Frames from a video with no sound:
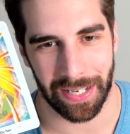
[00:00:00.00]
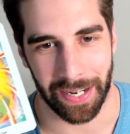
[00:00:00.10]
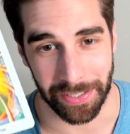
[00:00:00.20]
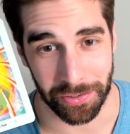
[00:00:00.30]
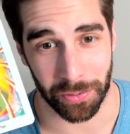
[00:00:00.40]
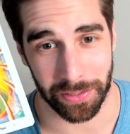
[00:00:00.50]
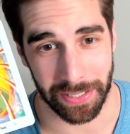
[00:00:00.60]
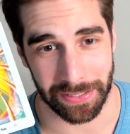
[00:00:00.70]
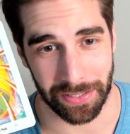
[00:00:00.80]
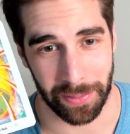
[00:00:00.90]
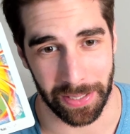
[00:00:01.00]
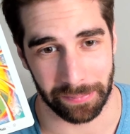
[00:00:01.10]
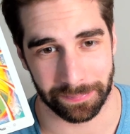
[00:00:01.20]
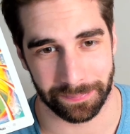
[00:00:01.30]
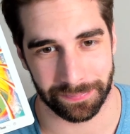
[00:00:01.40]
And you two are destined to be.
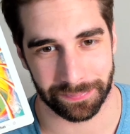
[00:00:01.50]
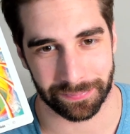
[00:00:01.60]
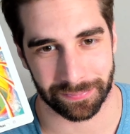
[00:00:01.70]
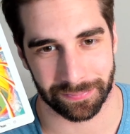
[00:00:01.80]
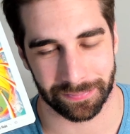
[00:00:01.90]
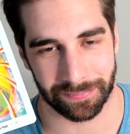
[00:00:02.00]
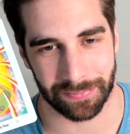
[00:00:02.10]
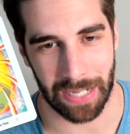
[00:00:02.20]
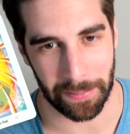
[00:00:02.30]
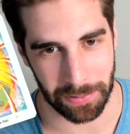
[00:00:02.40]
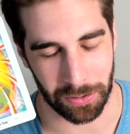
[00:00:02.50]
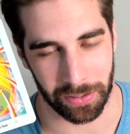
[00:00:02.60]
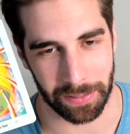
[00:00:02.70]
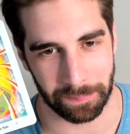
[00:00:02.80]
Absolutely.